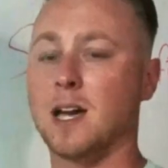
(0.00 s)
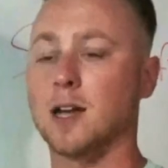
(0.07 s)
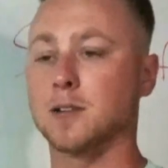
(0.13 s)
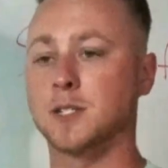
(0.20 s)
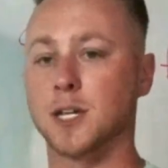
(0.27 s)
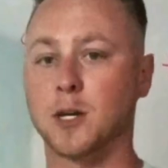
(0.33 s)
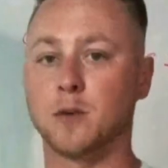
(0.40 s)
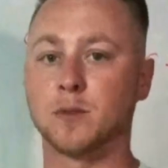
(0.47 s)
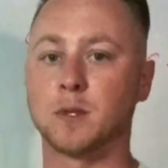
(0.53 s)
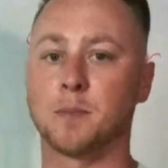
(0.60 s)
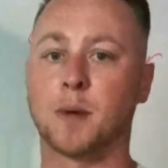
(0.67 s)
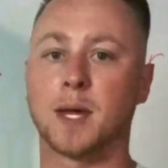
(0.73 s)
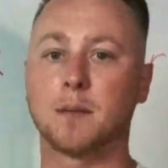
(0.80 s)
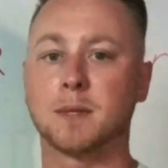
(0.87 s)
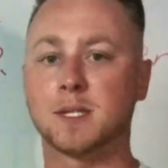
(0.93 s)
I'll take over the
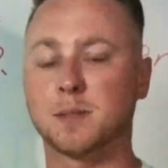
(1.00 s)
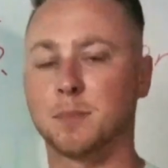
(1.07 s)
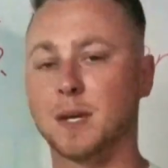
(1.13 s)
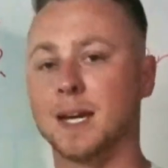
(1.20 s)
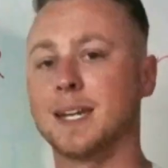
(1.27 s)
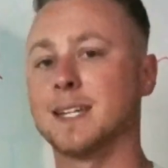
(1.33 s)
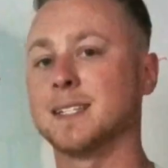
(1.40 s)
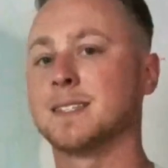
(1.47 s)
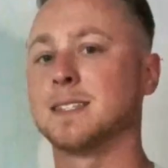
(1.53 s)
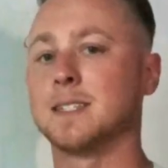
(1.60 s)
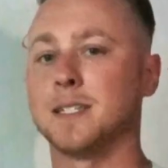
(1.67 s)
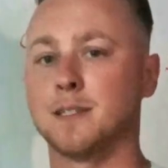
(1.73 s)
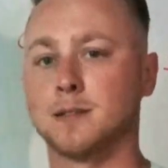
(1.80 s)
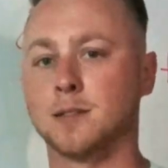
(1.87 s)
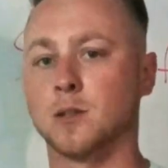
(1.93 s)
payments, but I get the
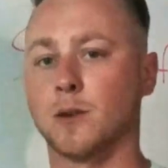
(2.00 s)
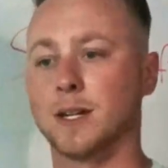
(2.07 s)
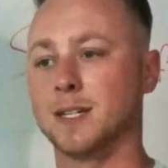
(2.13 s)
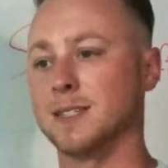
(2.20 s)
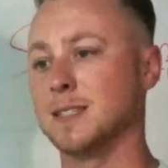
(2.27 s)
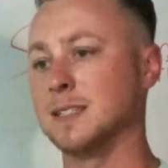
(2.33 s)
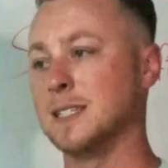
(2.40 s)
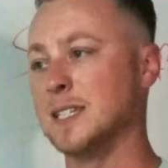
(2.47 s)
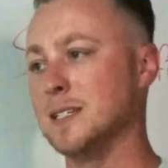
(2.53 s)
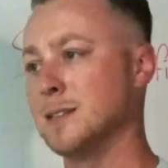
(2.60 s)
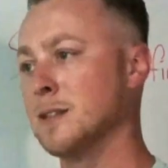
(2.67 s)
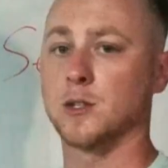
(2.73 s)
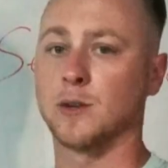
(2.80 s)
deed. So I get the deed.